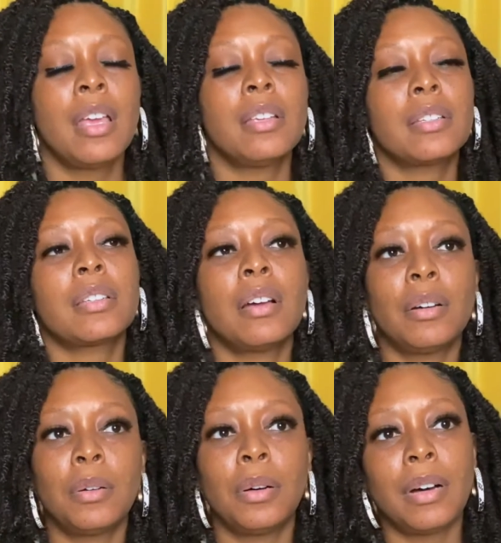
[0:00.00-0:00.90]

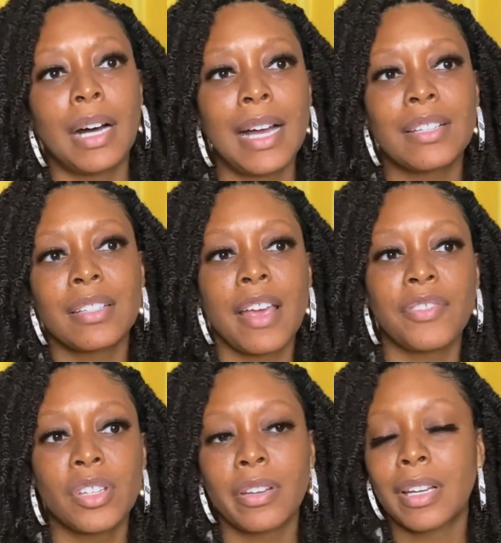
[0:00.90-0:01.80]
So I just have
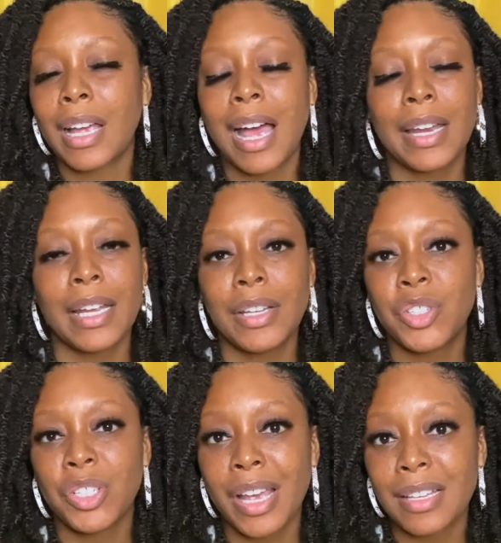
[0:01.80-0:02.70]
to kind of
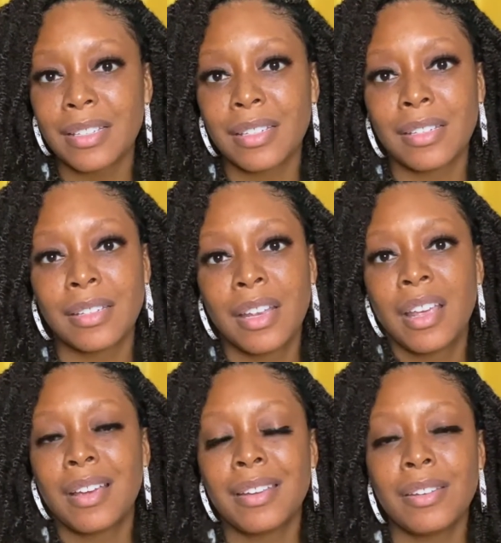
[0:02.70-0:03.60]
adjust and,
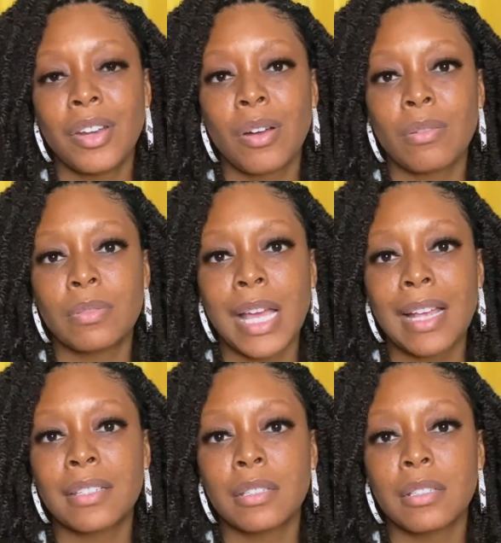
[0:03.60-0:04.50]
you know,
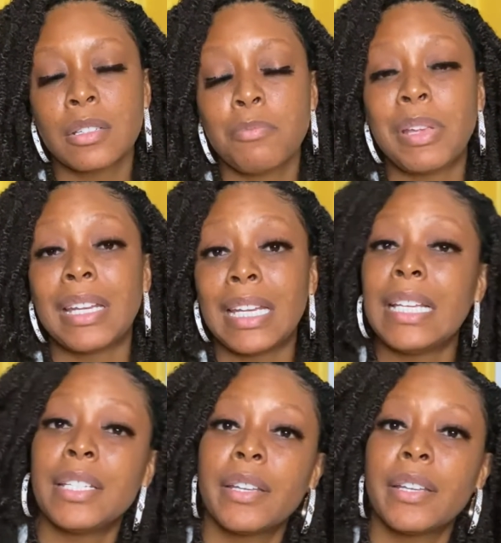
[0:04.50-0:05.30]
that's a little bit easy